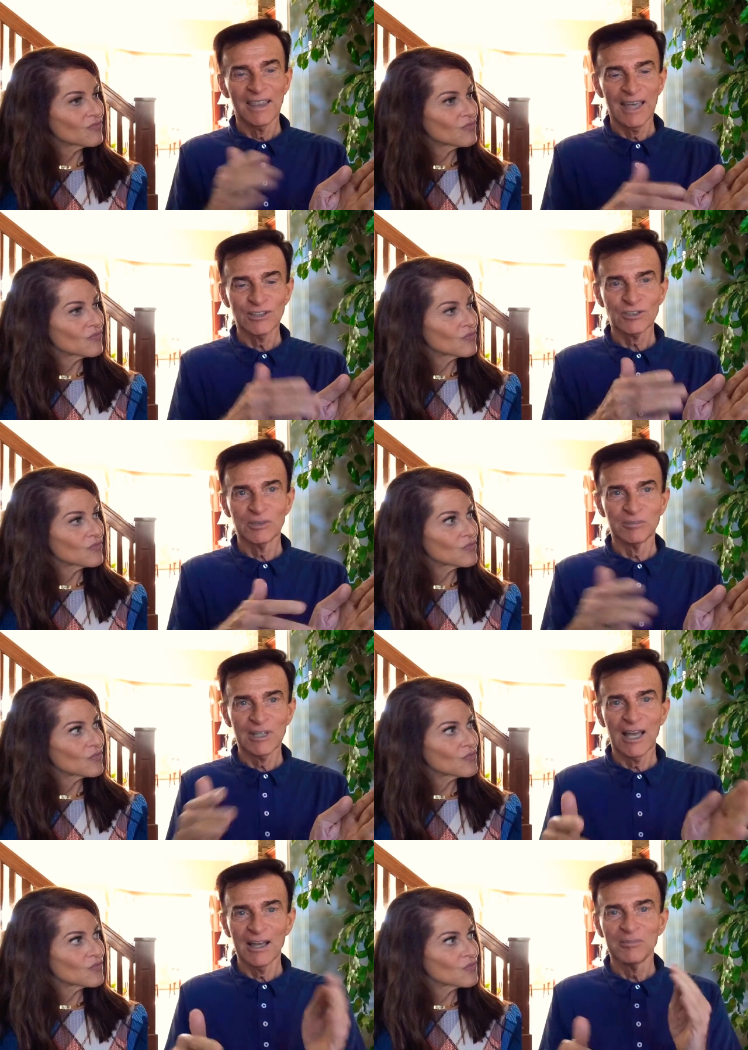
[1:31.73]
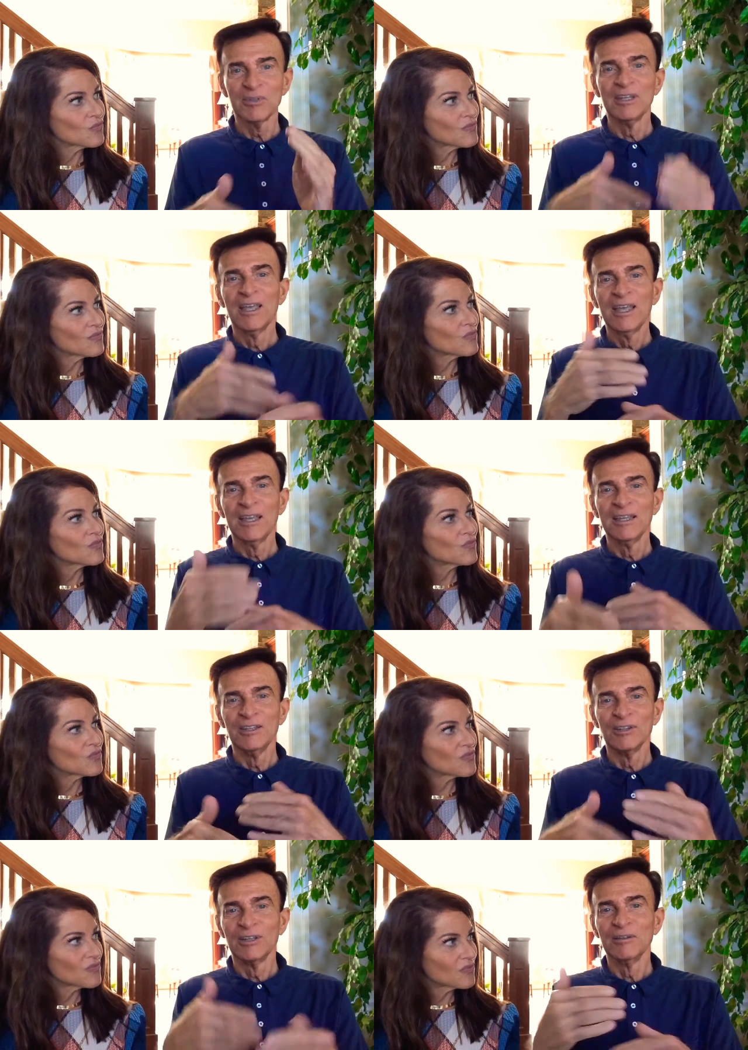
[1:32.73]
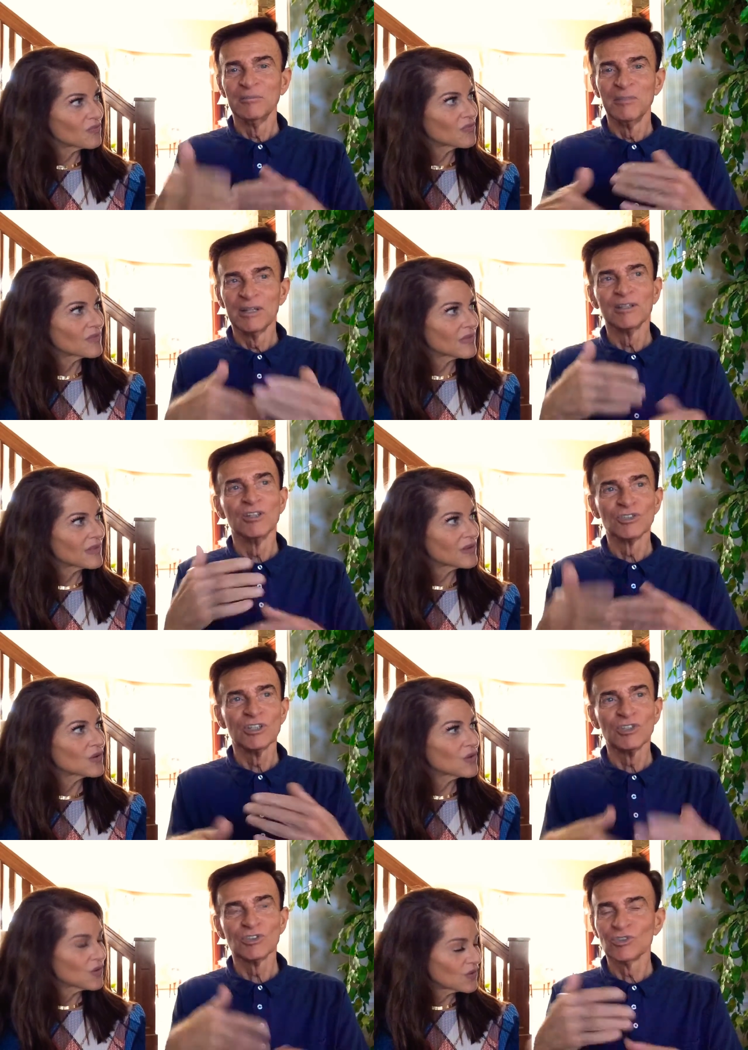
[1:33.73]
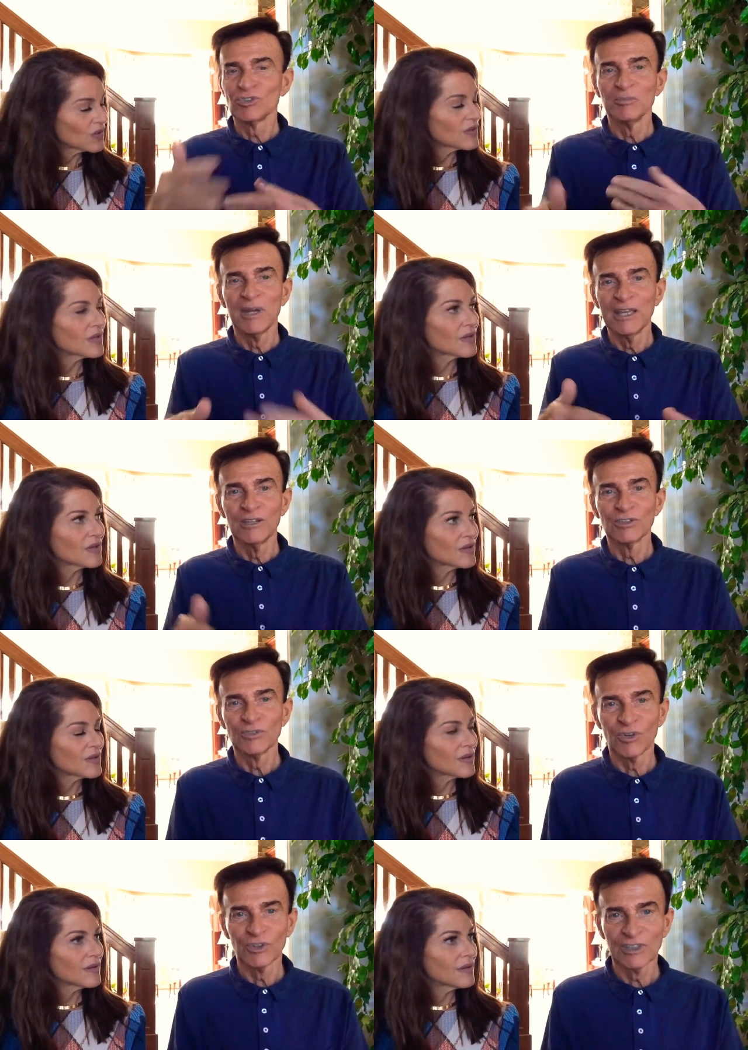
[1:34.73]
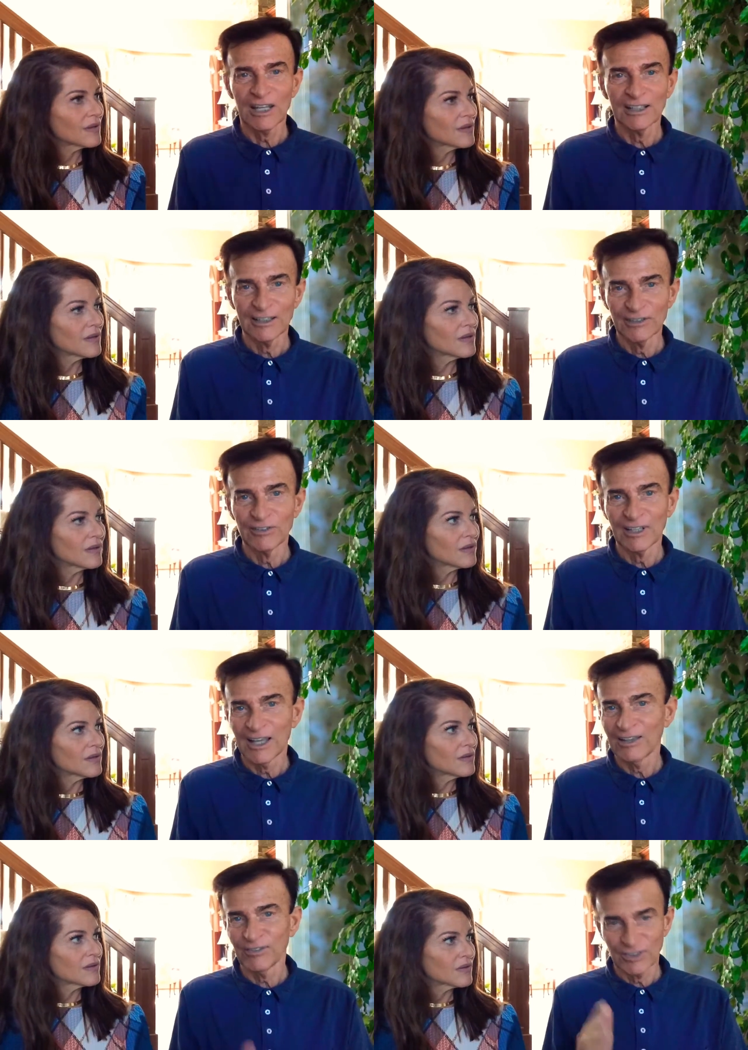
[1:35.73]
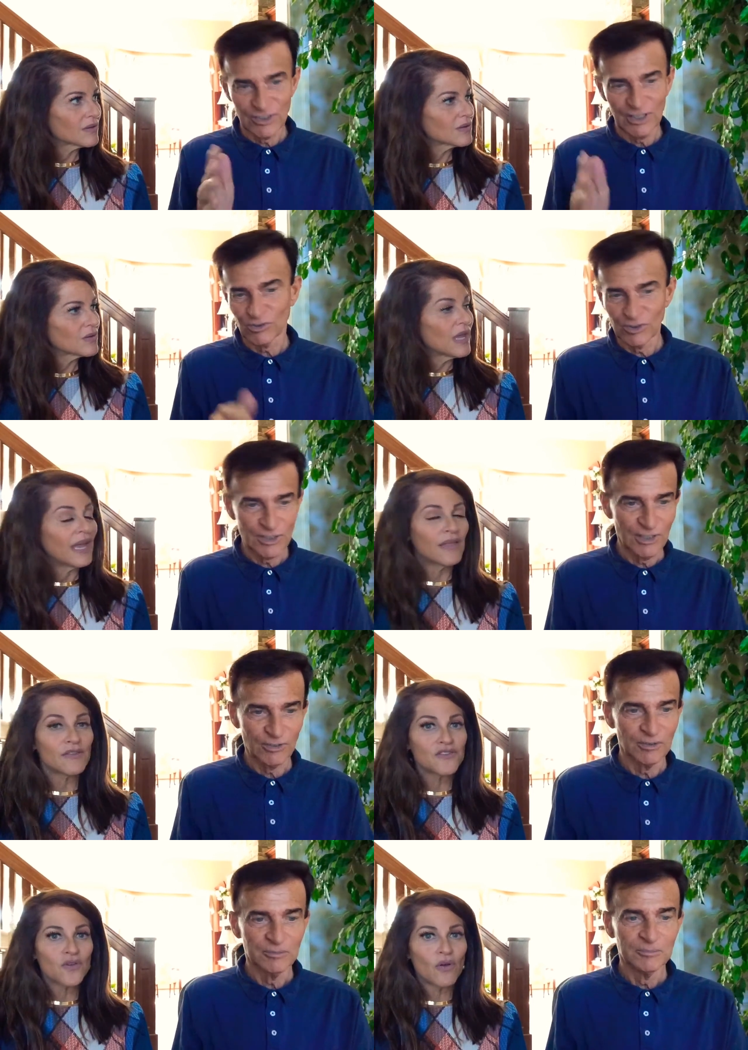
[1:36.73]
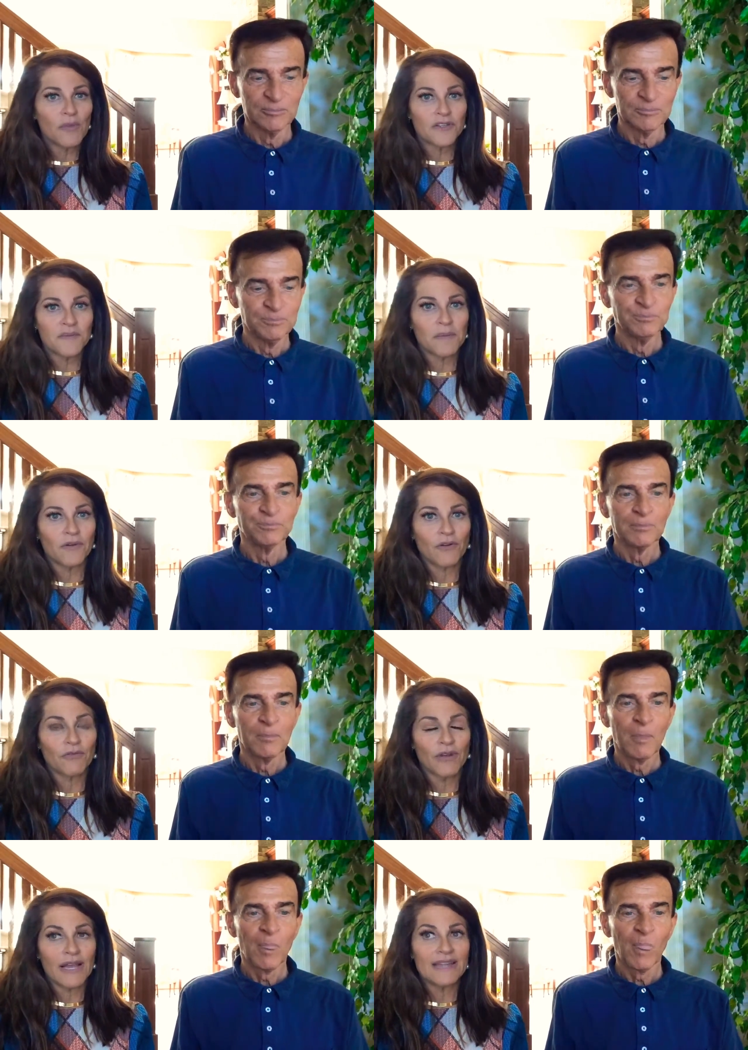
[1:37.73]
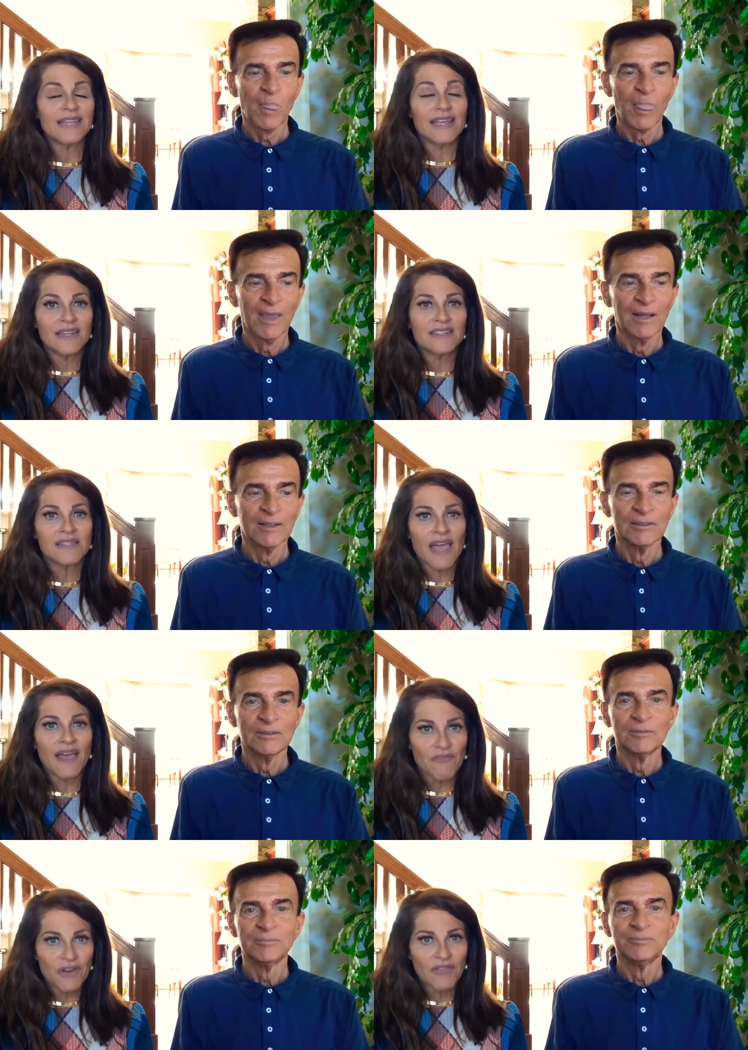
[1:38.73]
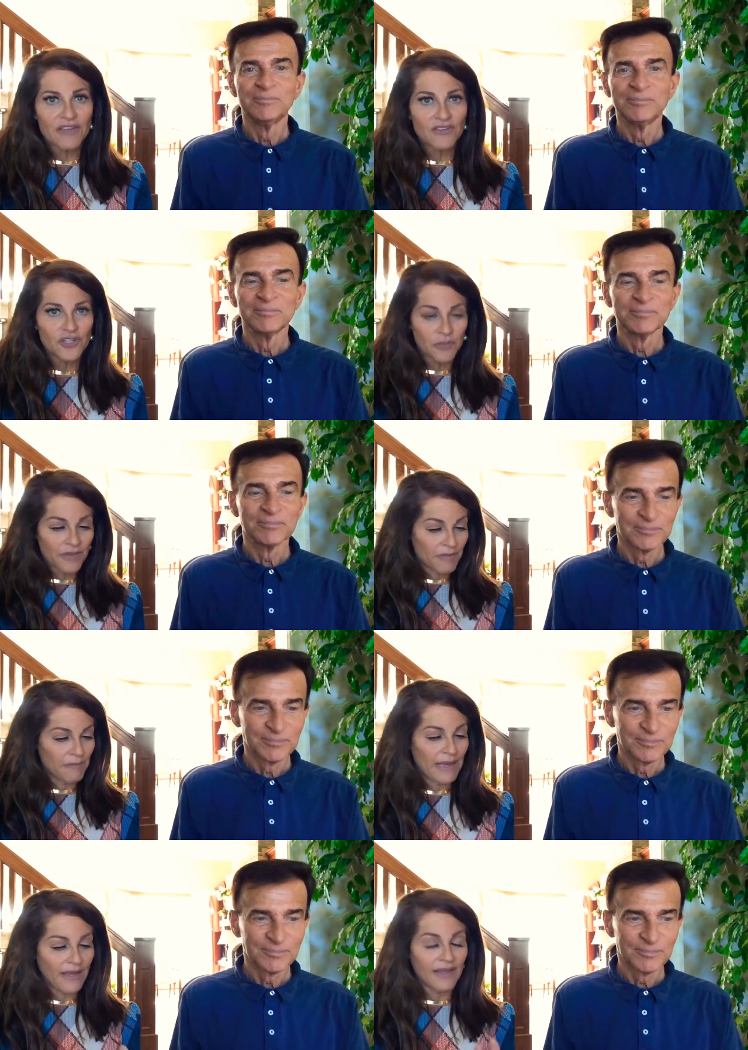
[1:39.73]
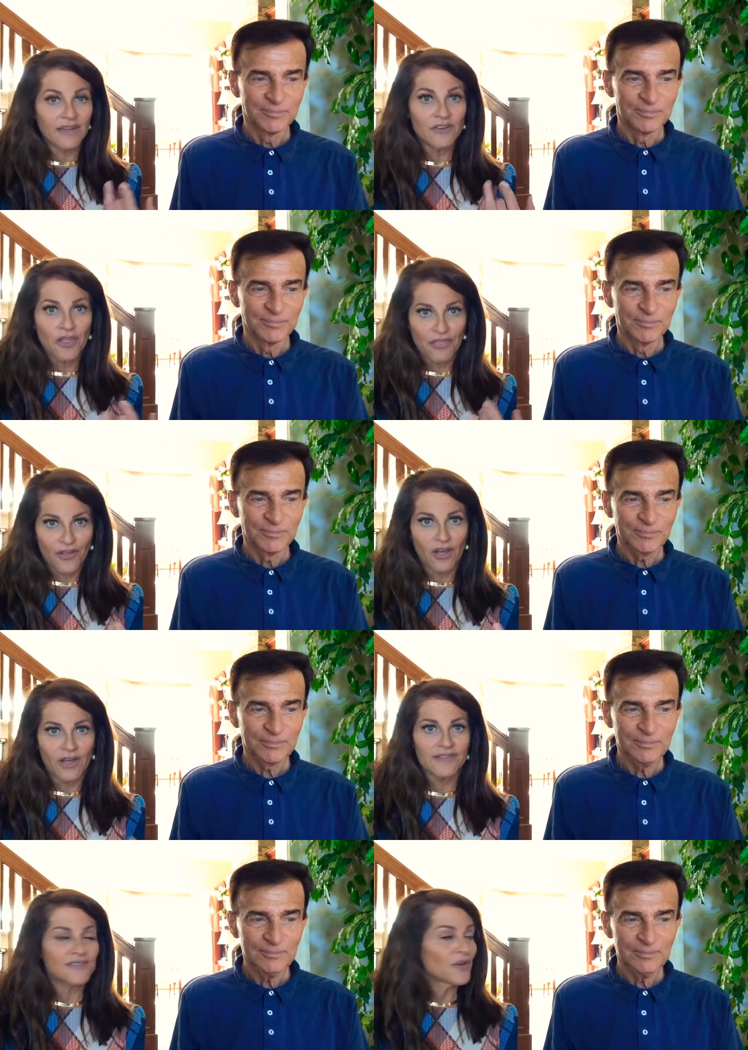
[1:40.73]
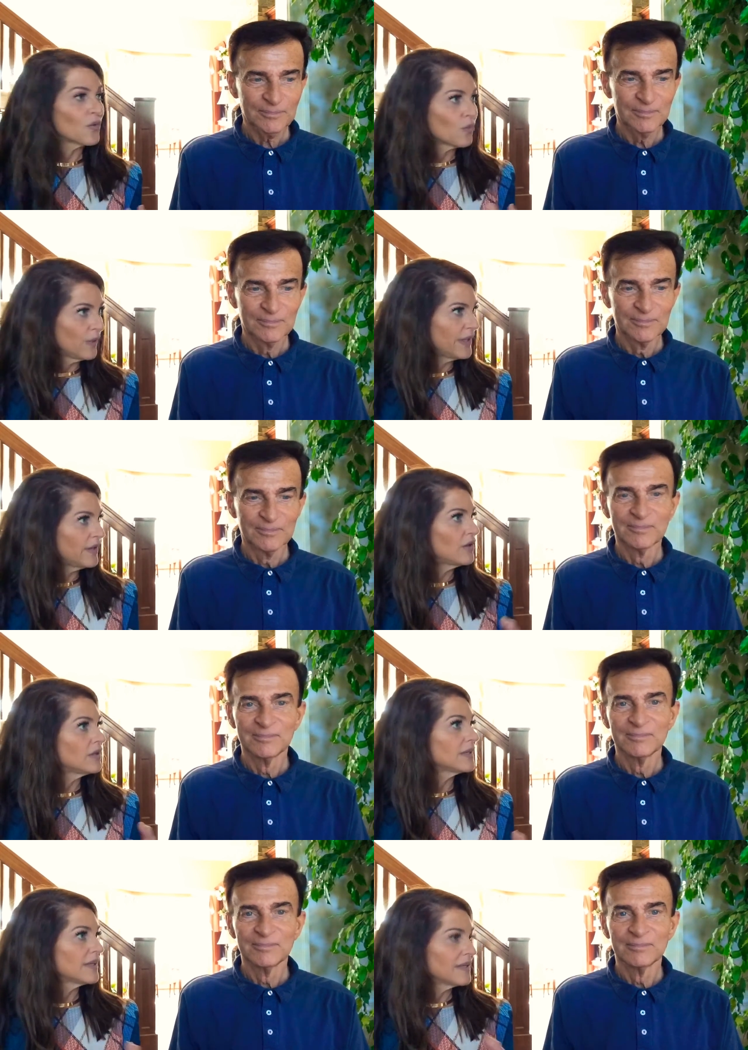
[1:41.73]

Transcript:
Speaker 1: that's some time. You, decisions are made as far as how to live your life, etc. Et and the
Speaker 2: soul, most people don't realize, it is everything to do with the mind, thoughts, will,